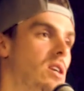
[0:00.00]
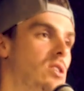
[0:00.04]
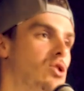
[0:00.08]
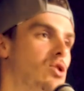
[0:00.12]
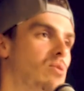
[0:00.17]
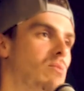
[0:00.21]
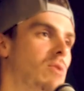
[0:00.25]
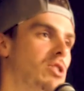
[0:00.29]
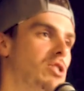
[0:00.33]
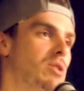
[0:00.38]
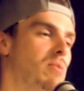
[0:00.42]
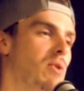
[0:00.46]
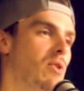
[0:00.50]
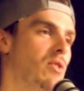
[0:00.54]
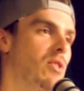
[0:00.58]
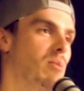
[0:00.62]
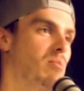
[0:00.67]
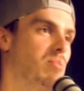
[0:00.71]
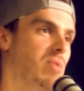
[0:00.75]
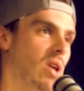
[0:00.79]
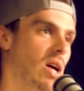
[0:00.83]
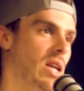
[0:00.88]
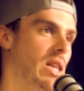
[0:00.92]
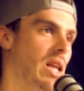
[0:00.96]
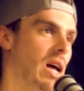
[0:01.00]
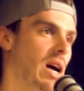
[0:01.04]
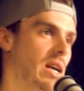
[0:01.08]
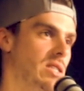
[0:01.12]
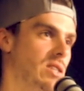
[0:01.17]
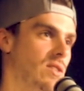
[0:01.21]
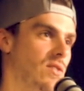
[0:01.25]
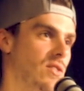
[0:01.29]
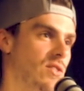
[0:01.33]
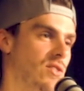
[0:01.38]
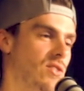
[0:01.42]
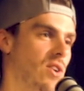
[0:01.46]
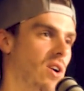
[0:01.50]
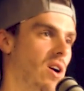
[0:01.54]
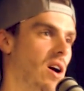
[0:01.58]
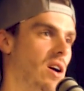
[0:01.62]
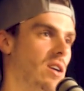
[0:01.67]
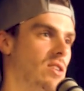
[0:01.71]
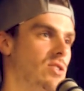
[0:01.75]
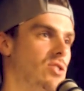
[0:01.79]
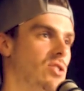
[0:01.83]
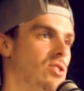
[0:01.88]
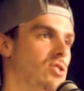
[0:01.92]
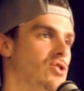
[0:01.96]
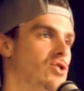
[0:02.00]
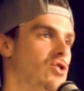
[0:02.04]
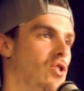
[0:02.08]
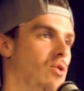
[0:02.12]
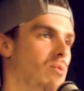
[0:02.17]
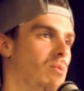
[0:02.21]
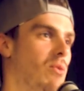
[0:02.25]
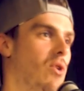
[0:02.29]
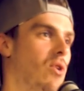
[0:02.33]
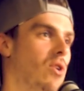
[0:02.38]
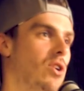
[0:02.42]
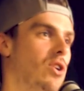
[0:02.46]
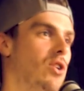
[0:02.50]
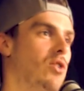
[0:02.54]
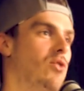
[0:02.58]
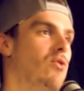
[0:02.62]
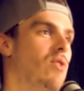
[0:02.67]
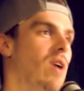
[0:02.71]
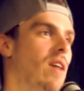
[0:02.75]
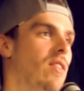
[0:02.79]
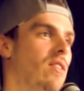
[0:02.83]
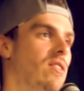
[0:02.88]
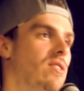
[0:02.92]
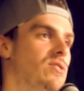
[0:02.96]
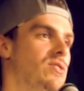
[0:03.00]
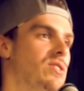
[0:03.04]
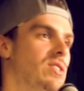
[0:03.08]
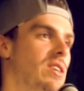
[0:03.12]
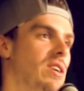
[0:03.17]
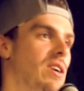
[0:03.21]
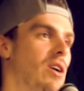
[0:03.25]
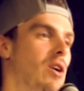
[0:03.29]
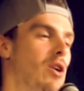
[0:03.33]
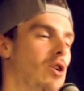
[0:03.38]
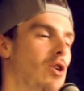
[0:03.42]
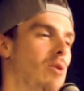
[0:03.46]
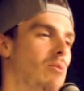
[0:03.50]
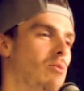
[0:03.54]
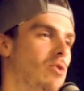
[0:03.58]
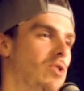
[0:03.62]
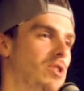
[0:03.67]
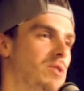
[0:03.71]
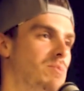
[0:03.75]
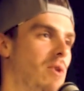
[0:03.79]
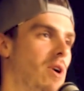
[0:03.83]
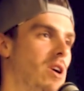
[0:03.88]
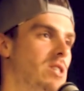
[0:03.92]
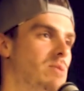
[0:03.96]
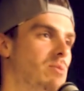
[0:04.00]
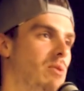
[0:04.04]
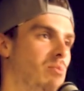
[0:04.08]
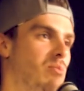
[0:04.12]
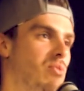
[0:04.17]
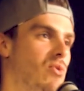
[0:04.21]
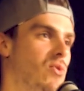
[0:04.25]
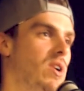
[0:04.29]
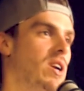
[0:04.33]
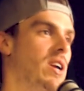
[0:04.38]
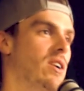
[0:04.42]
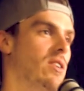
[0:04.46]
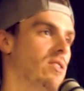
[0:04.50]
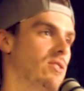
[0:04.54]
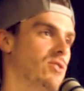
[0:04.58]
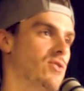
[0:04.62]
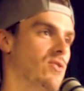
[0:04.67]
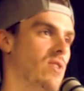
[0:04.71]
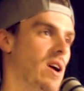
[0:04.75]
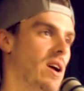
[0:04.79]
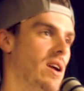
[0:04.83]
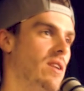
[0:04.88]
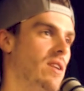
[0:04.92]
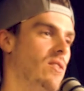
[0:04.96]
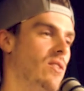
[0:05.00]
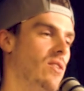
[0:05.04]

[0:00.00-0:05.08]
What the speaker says: not so much about the bloodlines of the dogs. You'd rather see responsible breeders, right?